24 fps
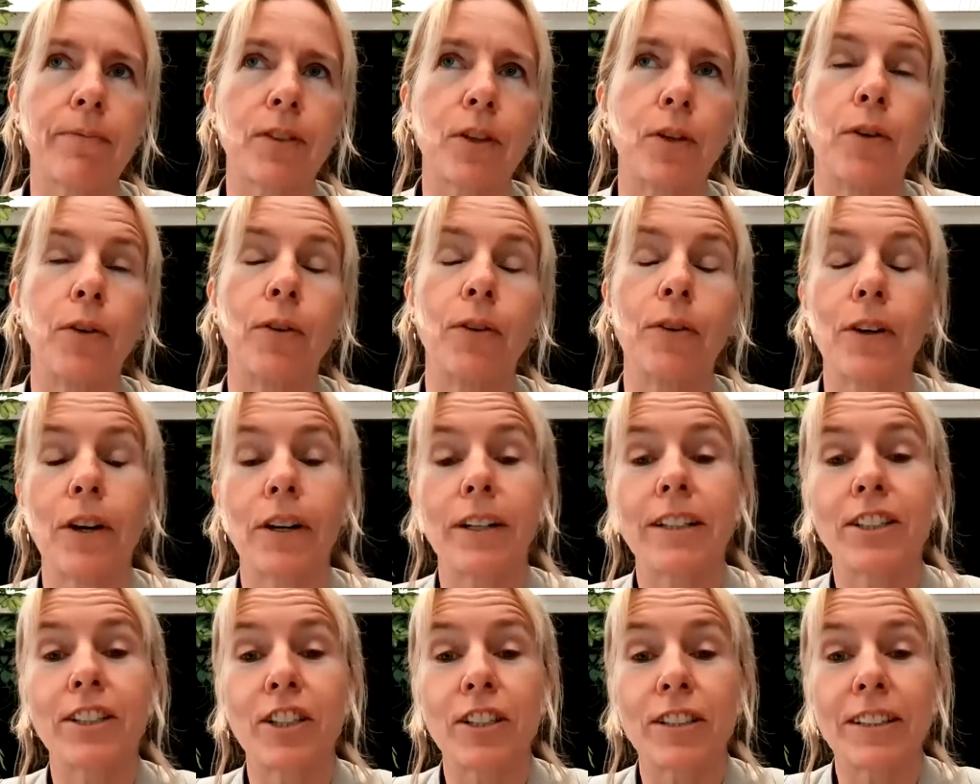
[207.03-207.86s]
or
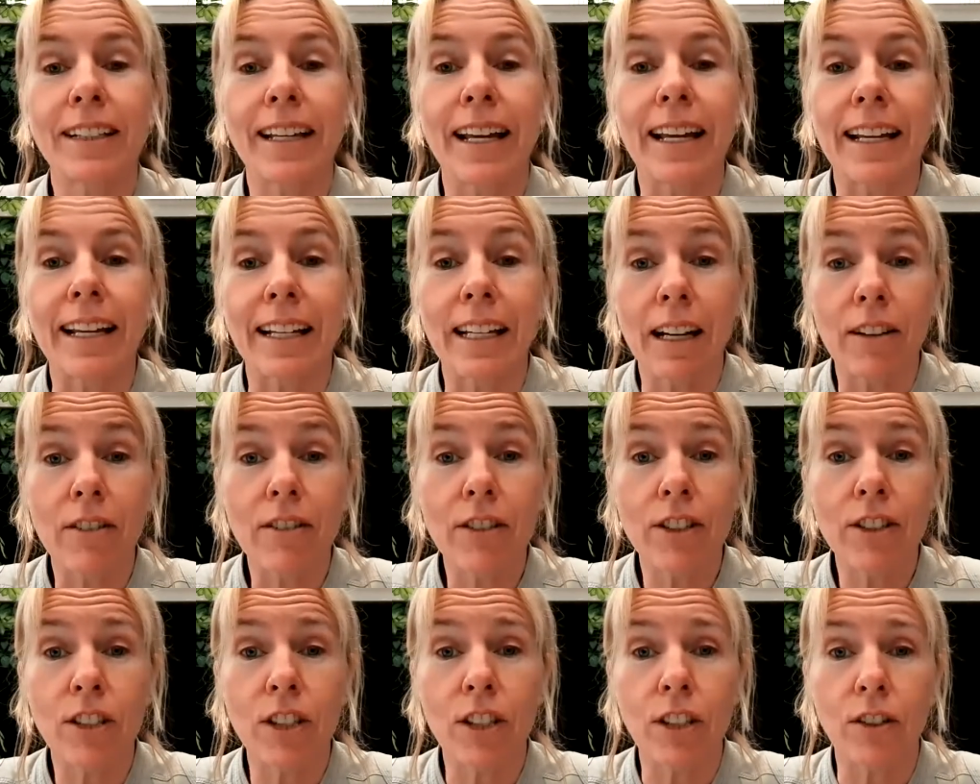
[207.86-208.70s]
I should say
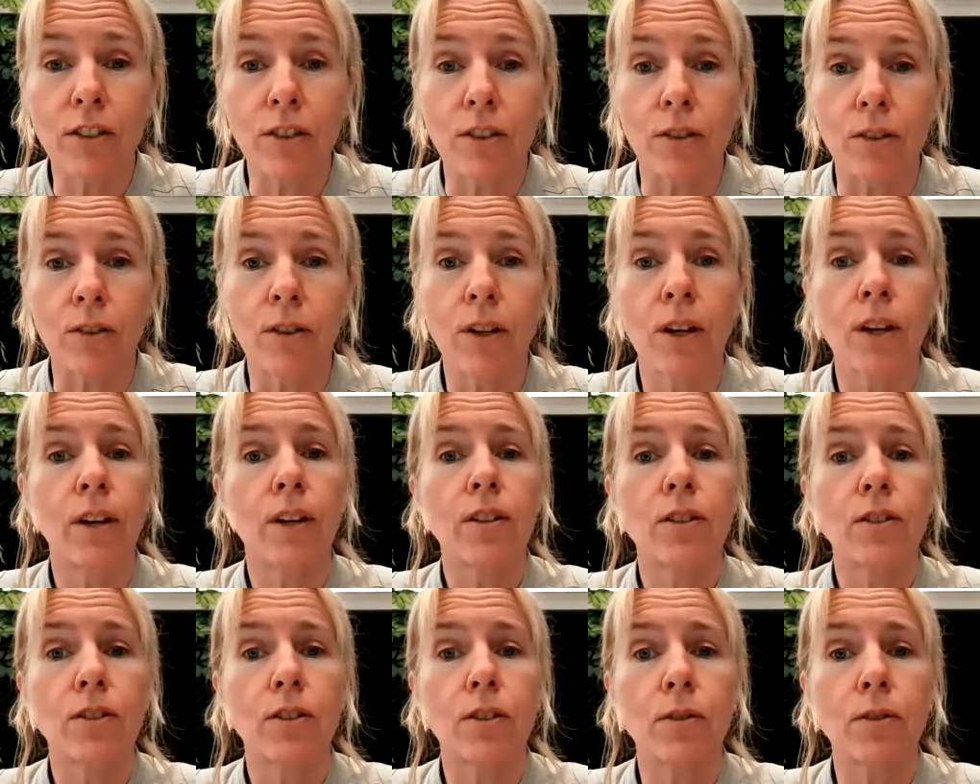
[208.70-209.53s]
encouraging you
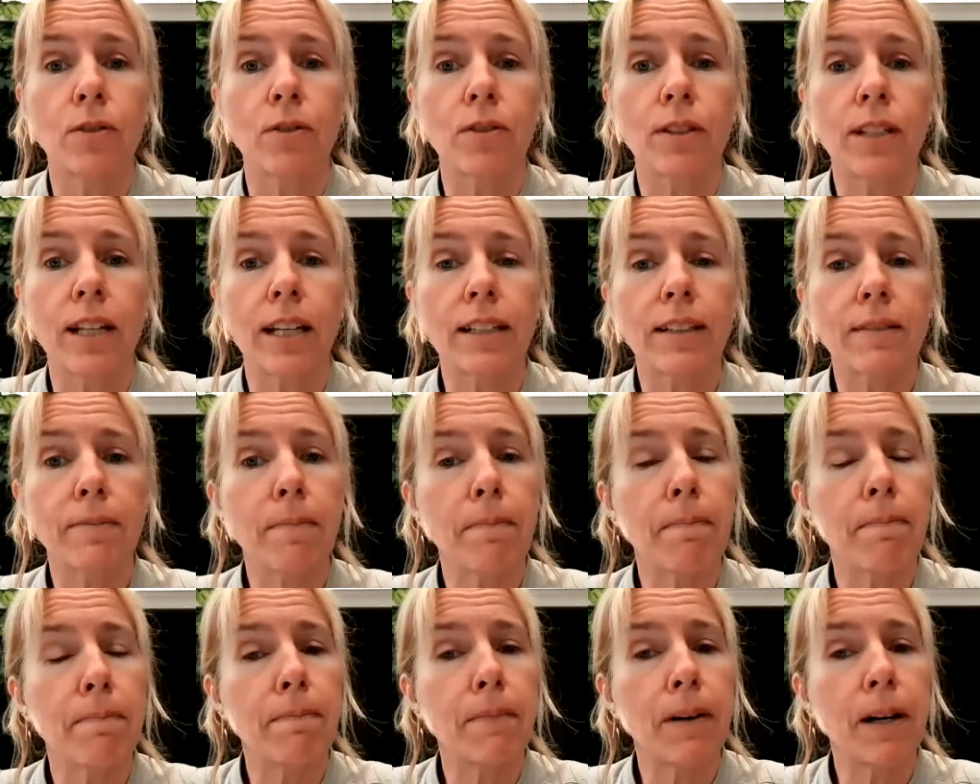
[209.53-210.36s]
to take
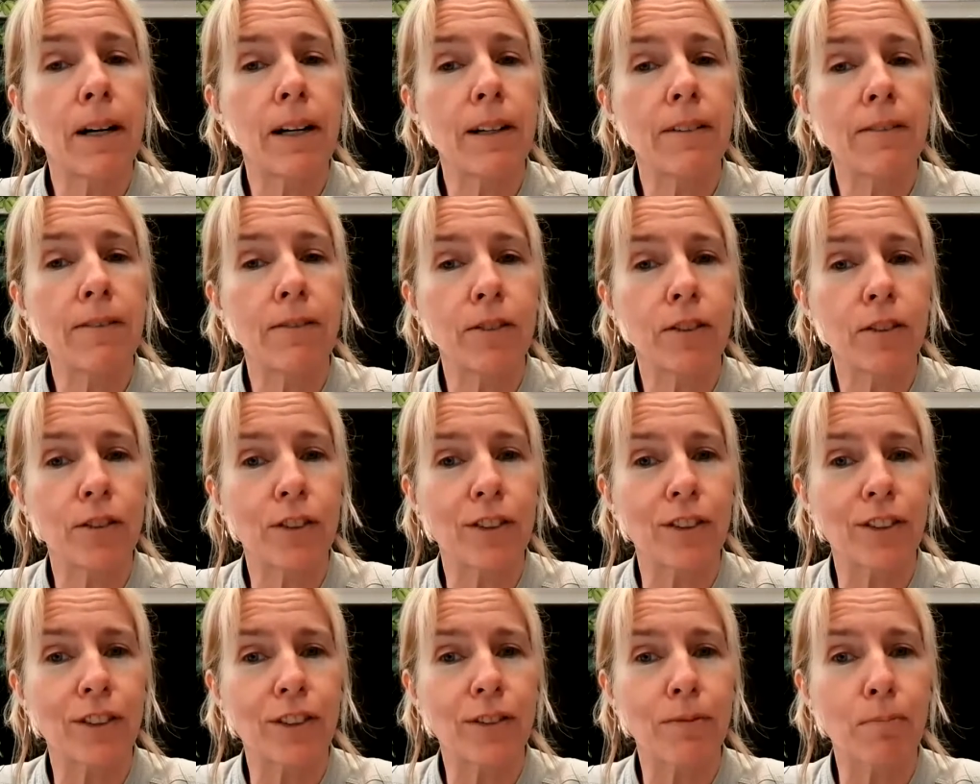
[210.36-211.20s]

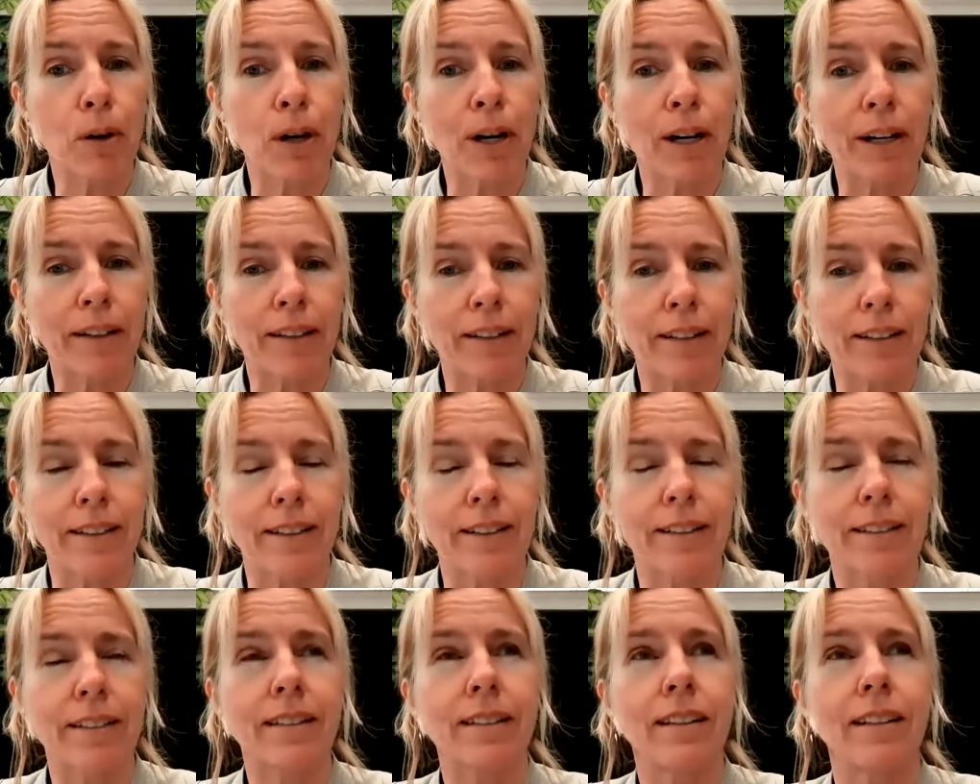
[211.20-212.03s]
mindfulness
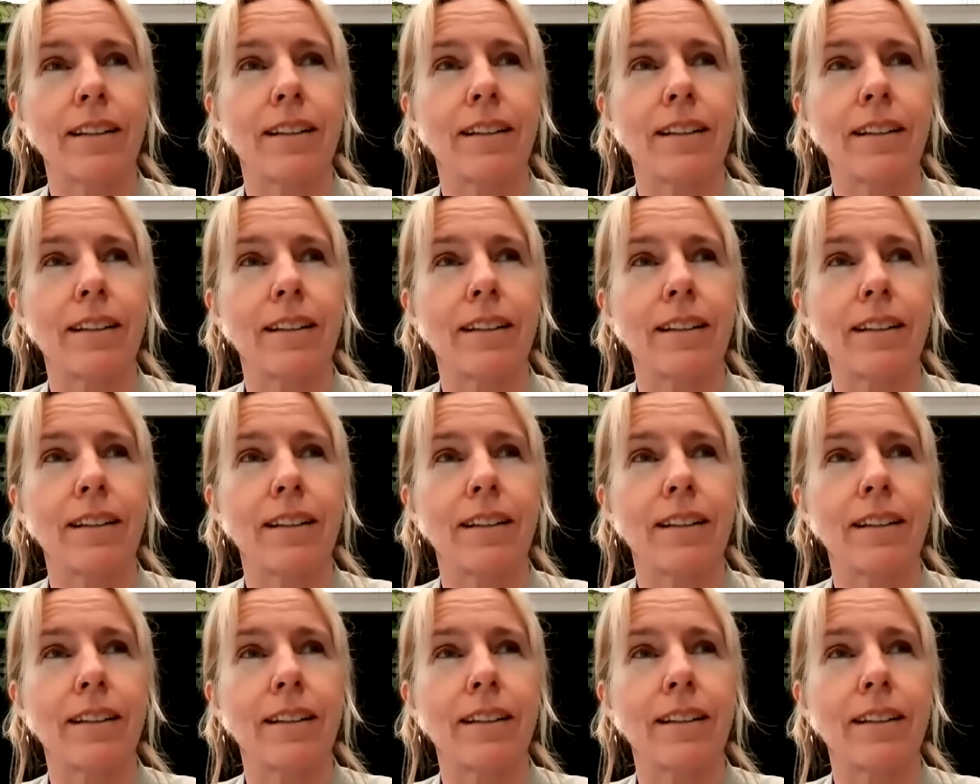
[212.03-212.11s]
practice.